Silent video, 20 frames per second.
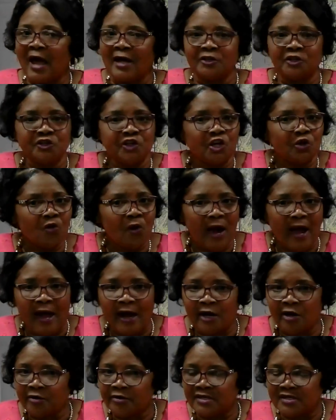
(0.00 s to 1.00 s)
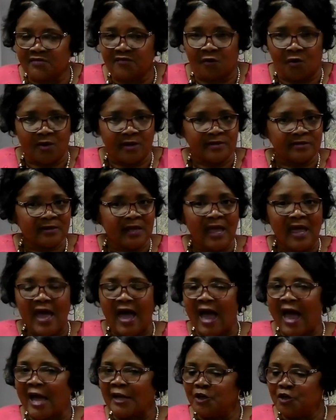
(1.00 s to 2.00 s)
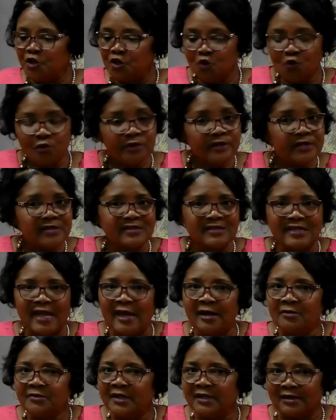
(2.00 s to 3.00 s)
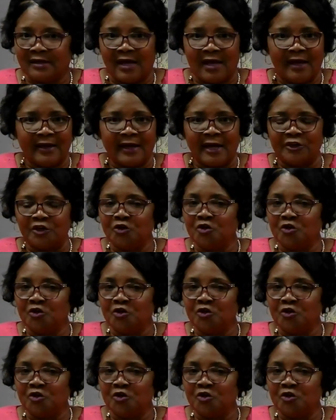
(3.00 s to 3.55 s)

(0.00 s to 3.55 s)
I knew i heard his voice I knew what it sounded like.